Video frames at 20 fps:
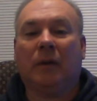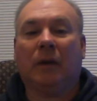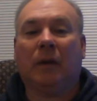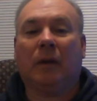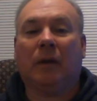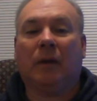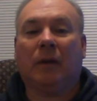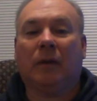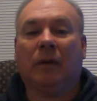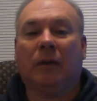
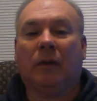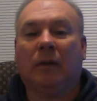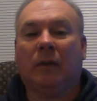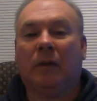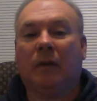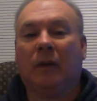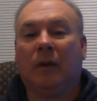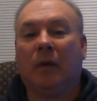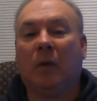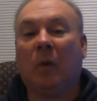
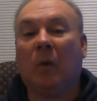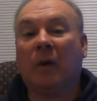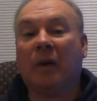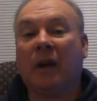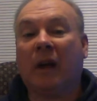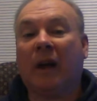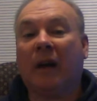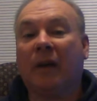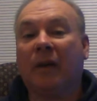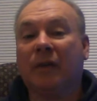the
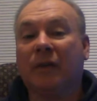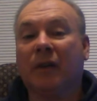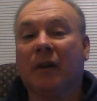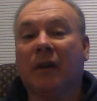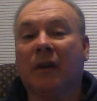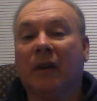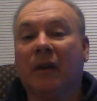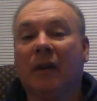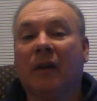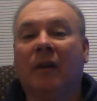quartiles
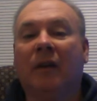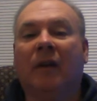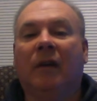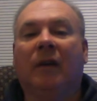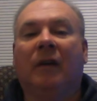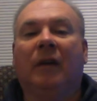are.